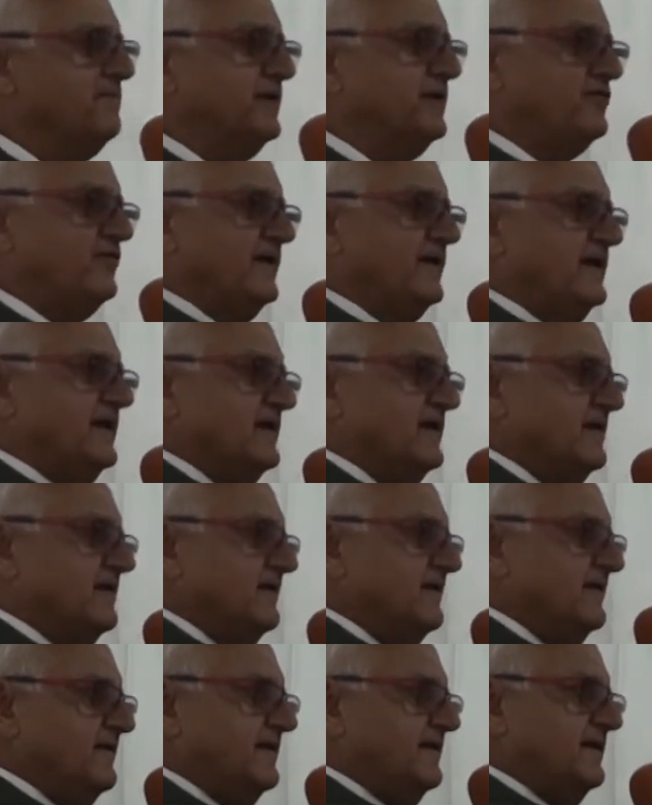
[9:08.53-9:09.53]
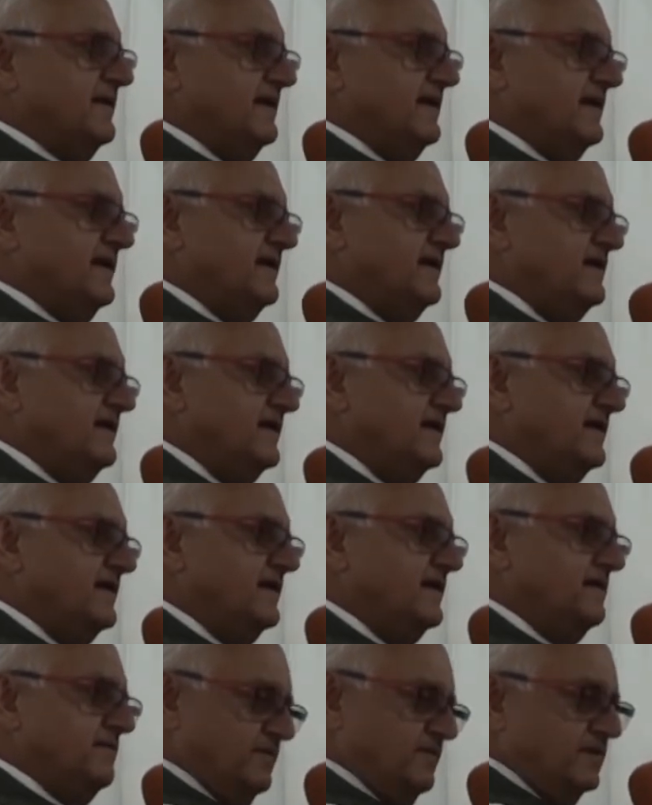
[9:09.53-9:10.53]
between
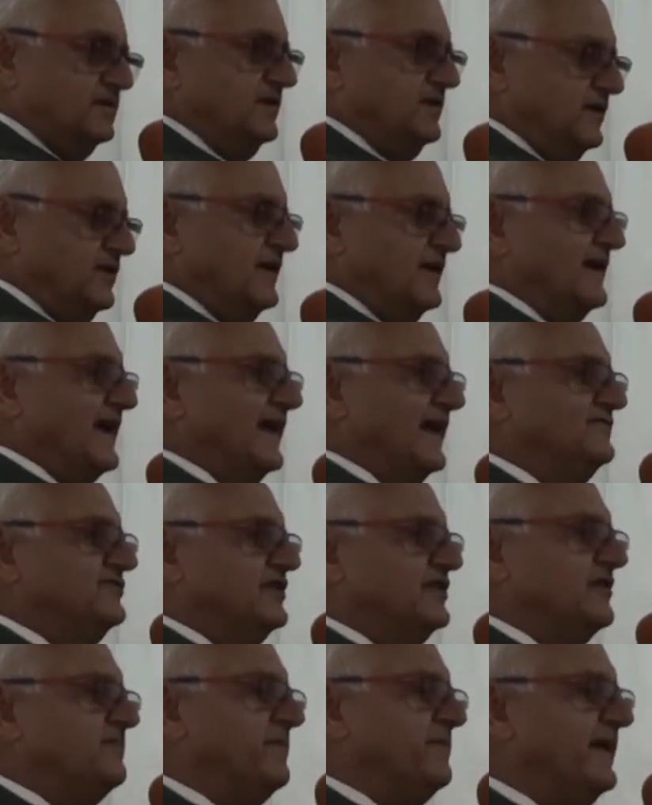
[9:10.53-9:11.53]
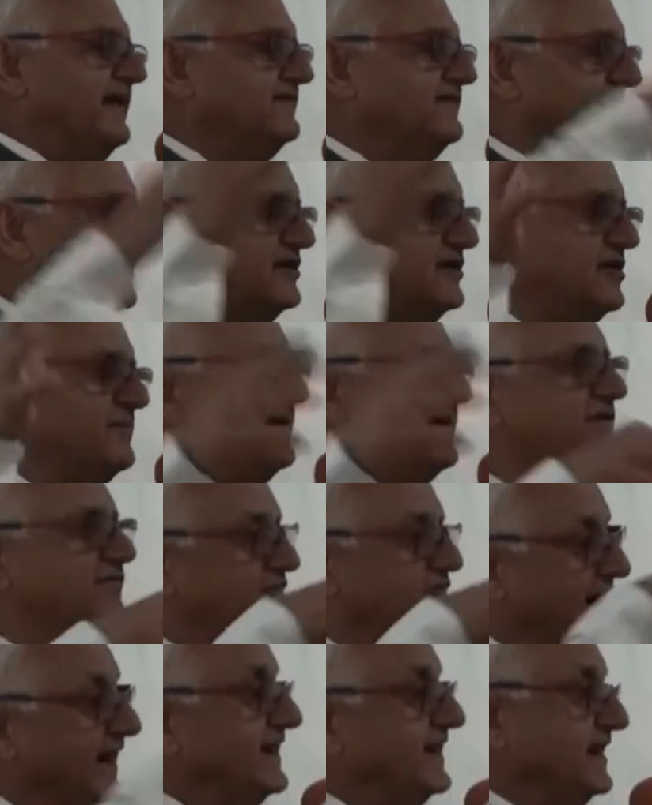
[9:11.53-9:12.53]
India, uh, the Gangetic Plains and
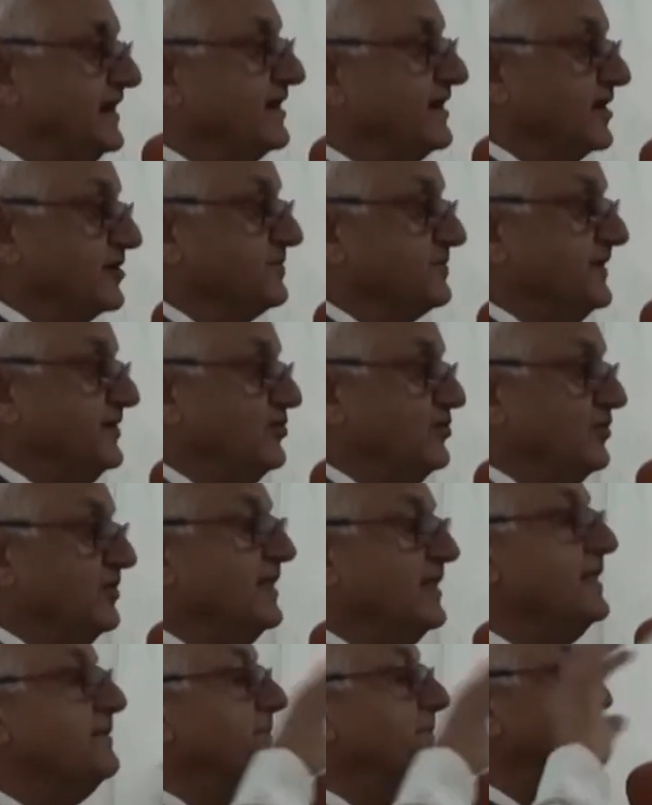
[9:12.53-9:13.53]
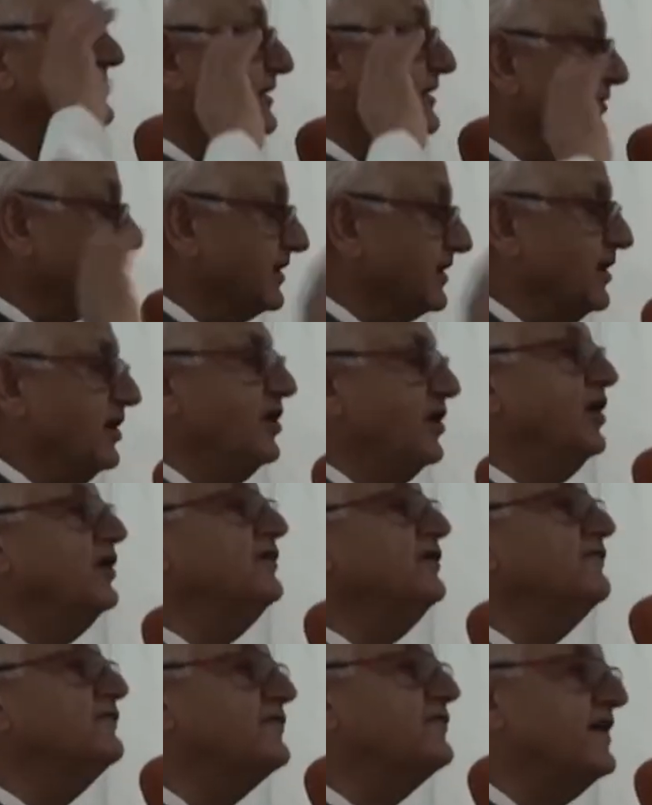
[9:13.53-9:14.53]
Tibet via Kathmandu. But there was a
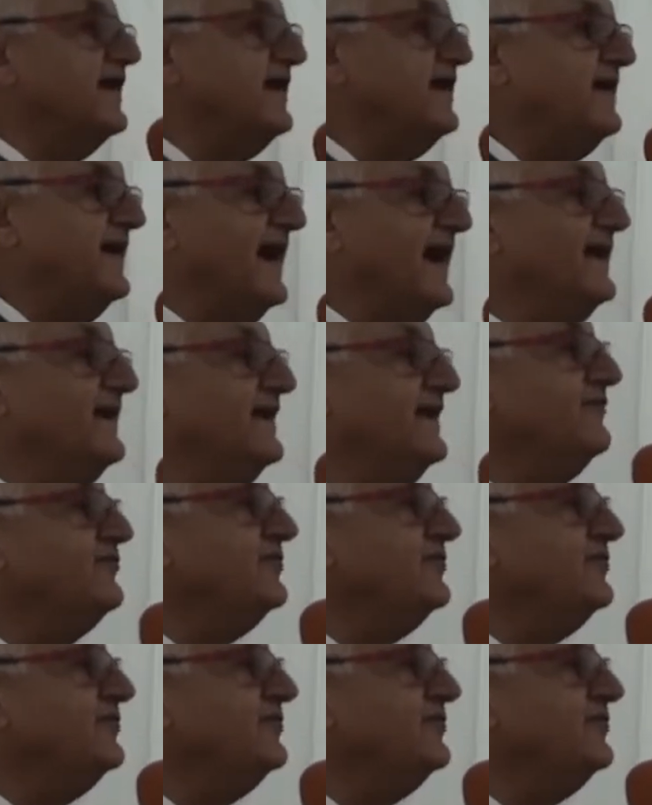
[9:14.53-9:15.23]
lot of trade and